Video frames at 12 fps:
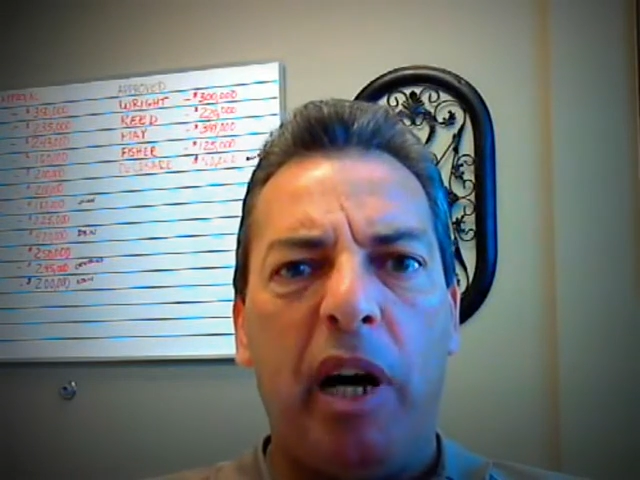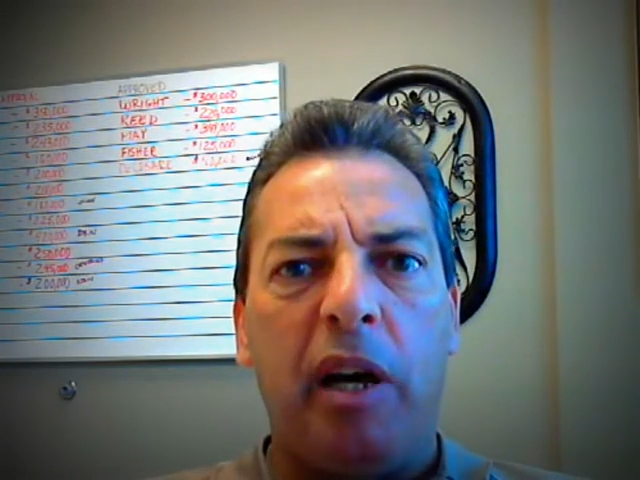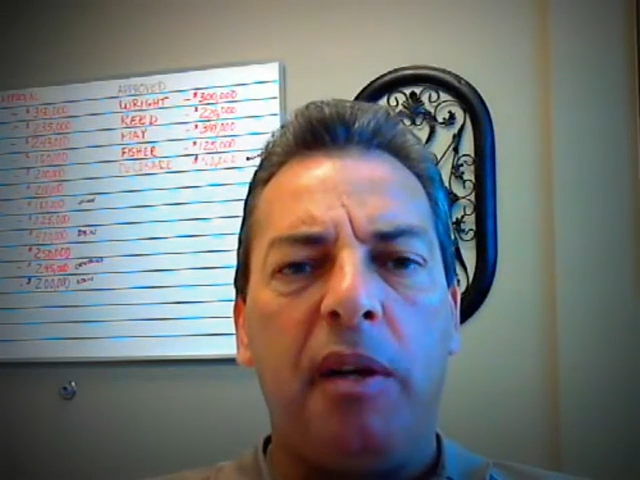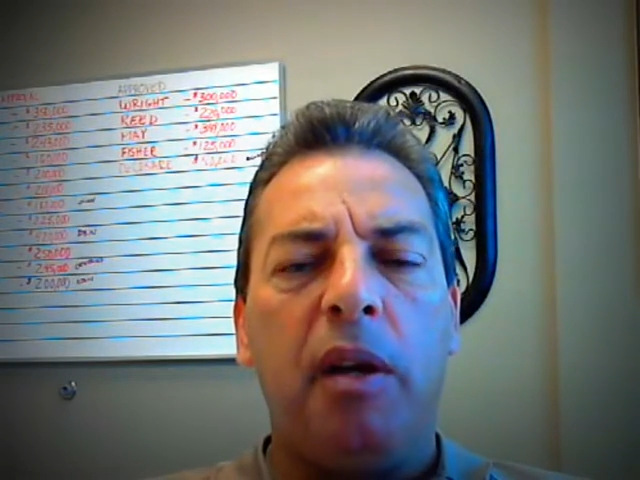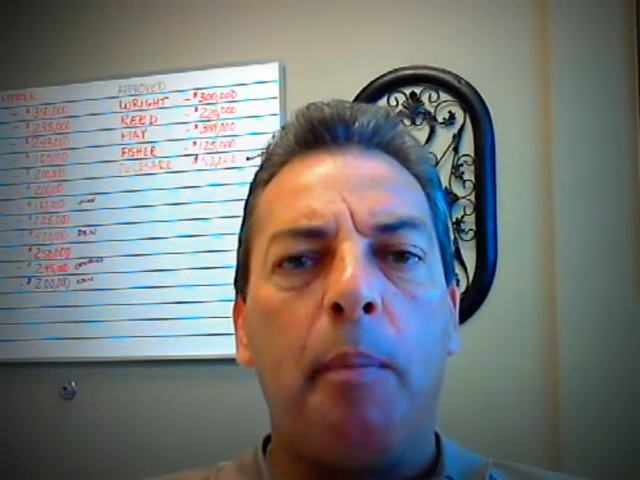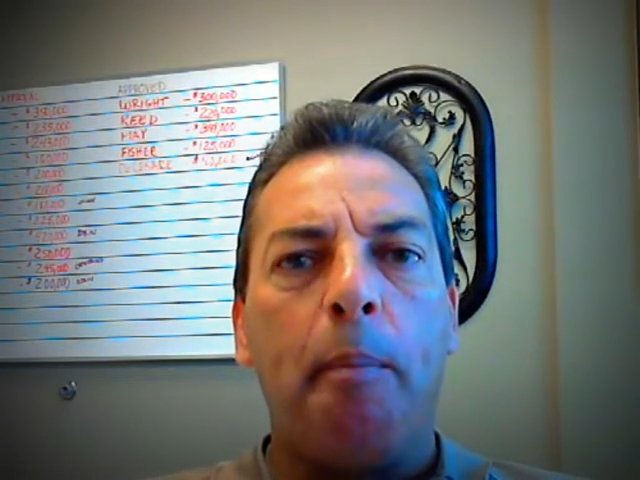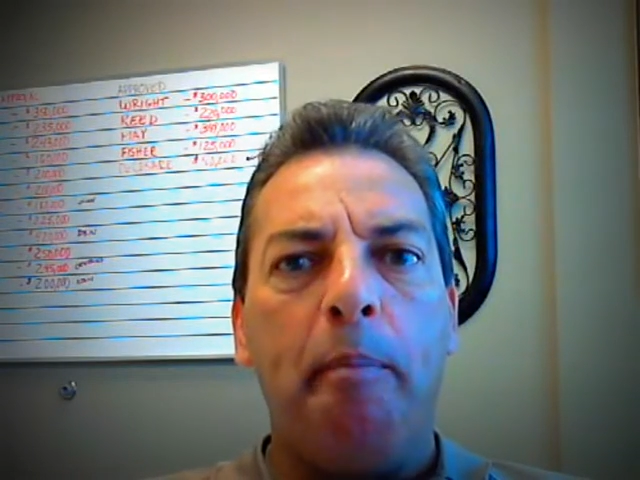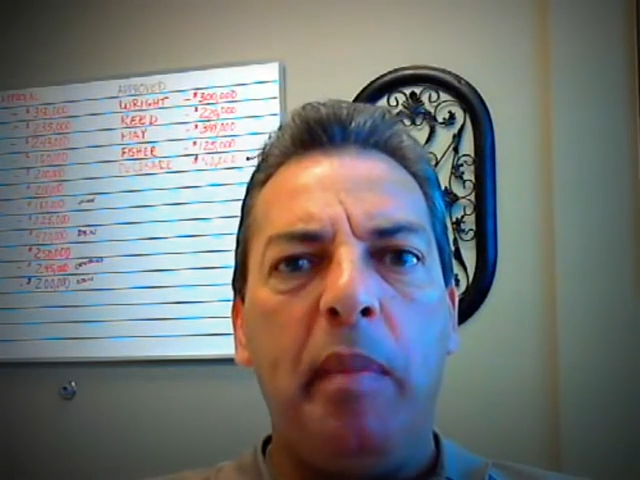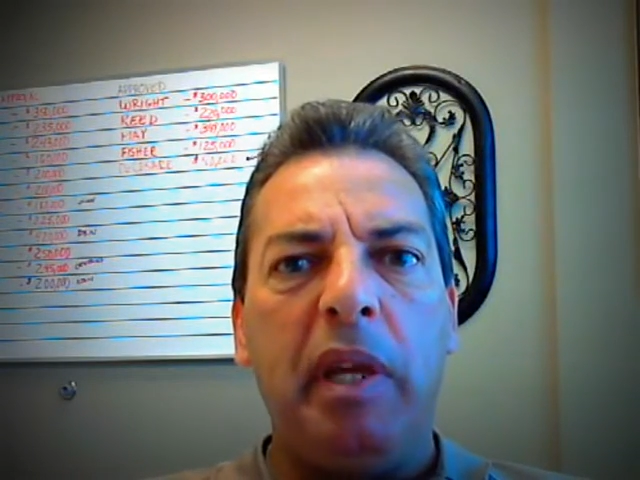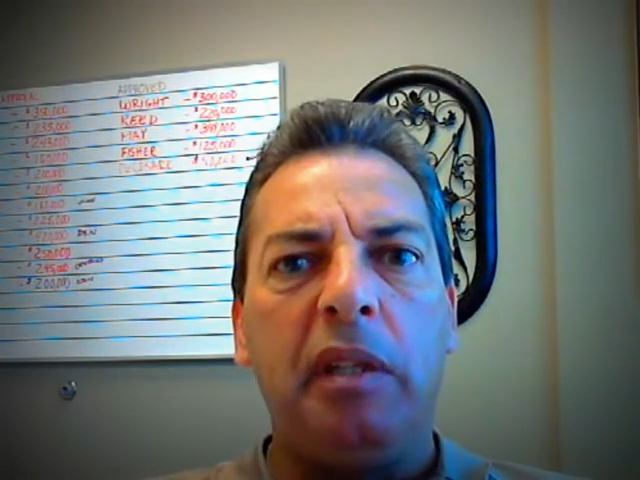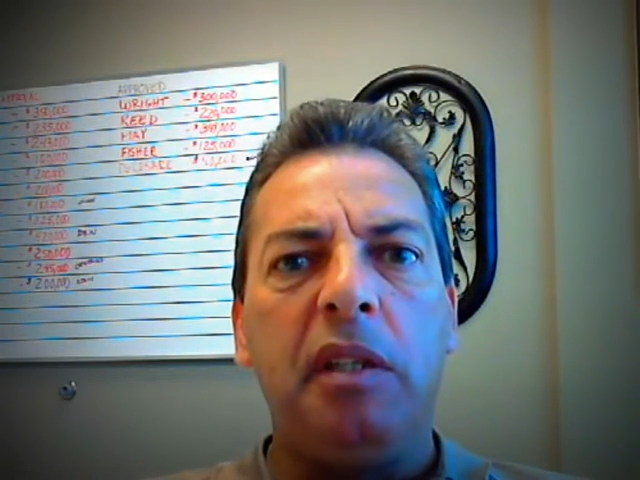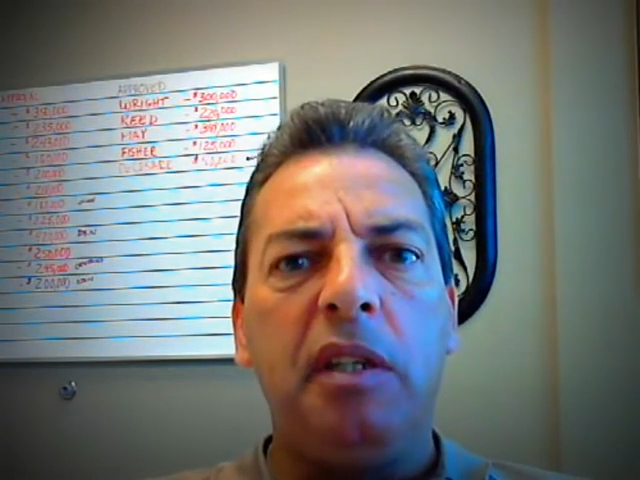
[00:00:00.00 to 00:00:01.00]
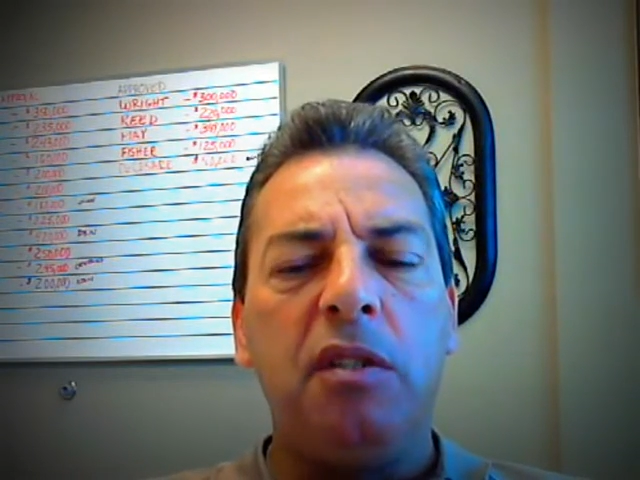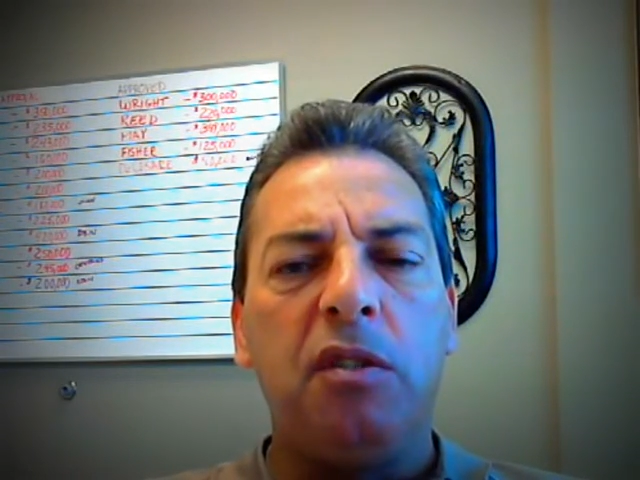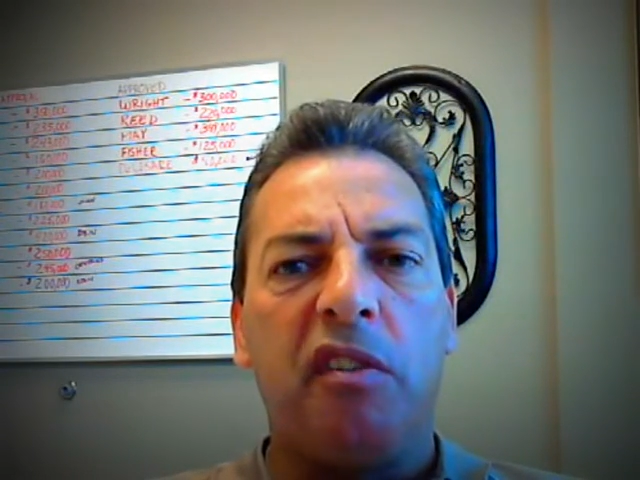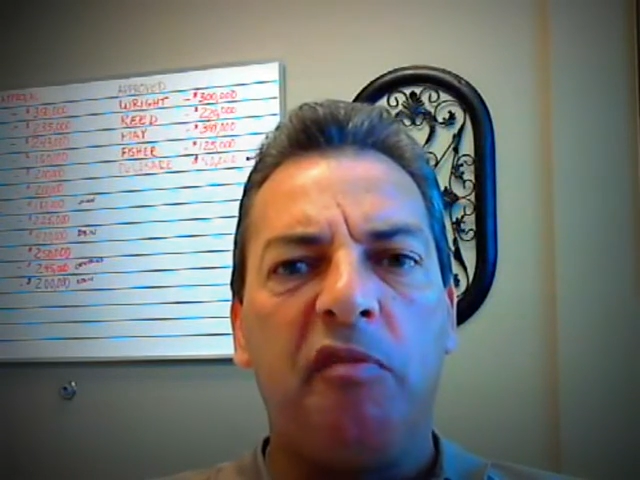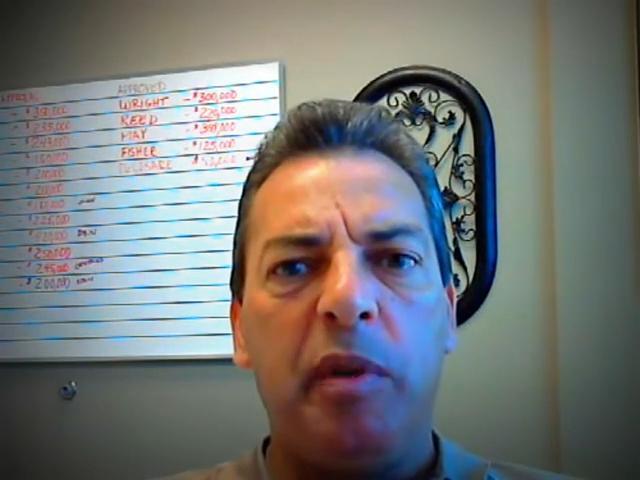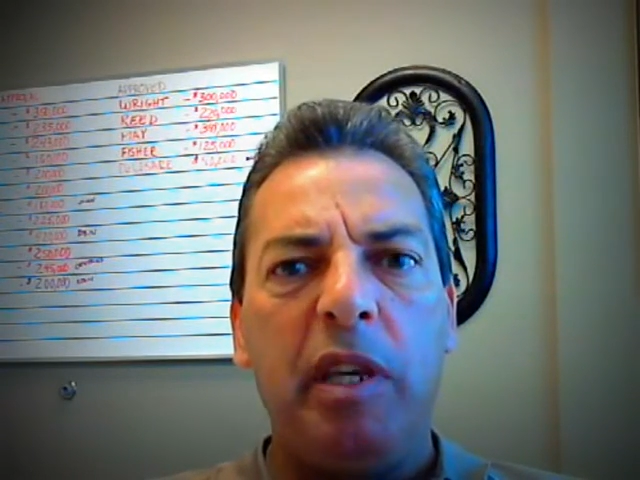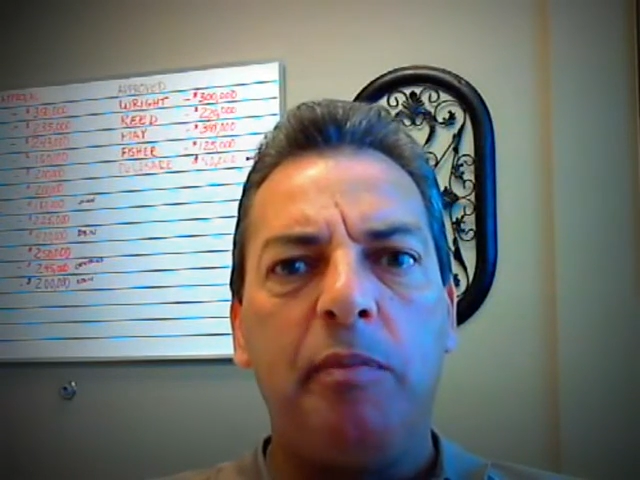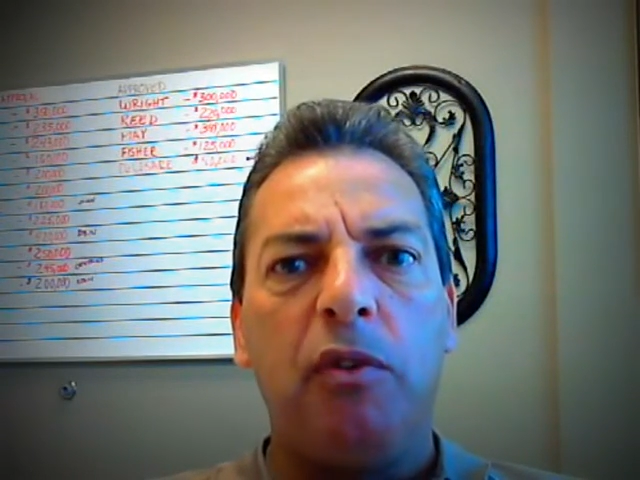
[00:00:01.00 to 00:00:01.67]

But millions of